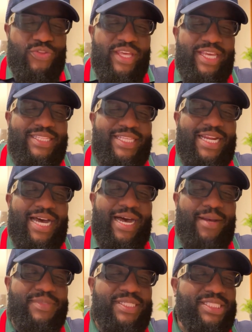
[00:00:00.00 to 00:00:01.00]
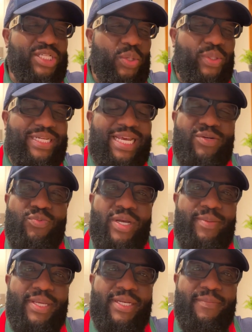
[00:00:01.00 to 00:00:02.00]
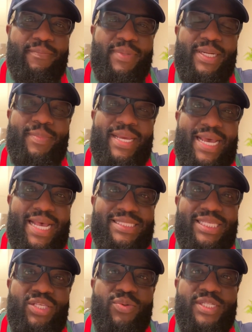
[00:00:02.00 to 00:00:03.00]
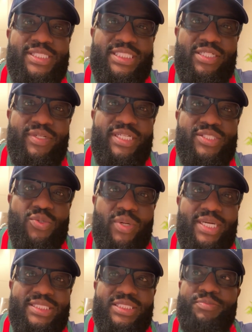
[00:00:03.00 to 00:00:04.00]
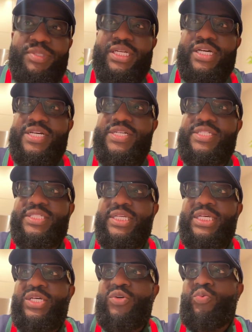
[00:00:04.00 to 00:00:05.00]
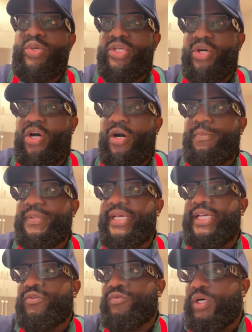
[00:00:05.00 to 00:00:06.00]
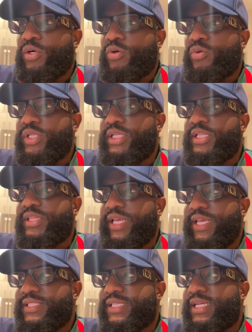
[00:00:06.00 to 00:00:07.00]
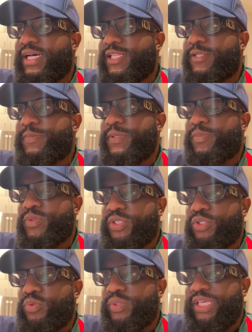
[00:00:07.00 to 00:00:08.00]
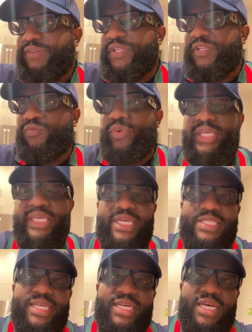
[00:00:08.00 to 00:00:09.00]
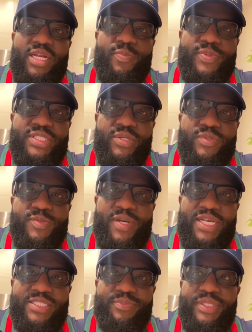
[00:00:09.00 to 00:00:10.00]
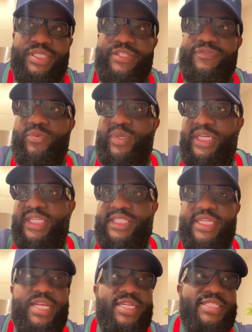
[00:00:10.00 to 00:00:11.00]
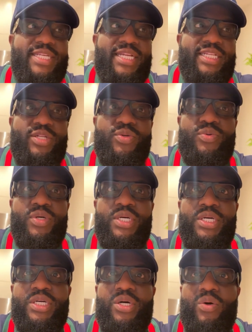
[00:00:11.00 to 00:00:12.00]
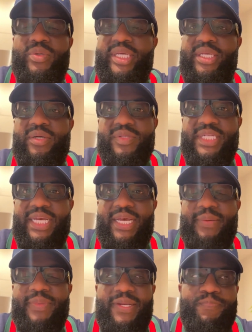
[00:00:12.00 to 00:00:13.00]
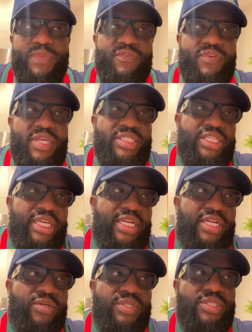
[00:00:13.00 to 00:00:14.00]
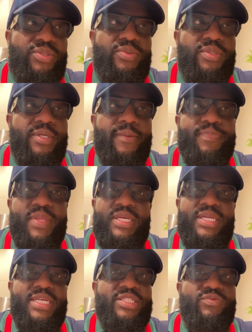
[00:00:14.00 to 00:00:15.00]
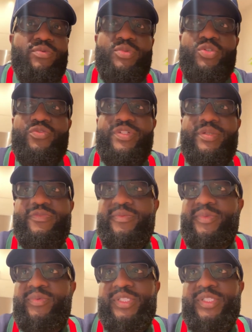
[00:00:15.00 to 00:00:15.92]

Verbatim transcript: think that I'm just going at women, but I'm asking you a serious question, because we all play a role in the things that other people do, even if we can't take one hundred percent responsibility for what it is that they decide to do on their own time. If he cheated on you, it doesn't remove him from the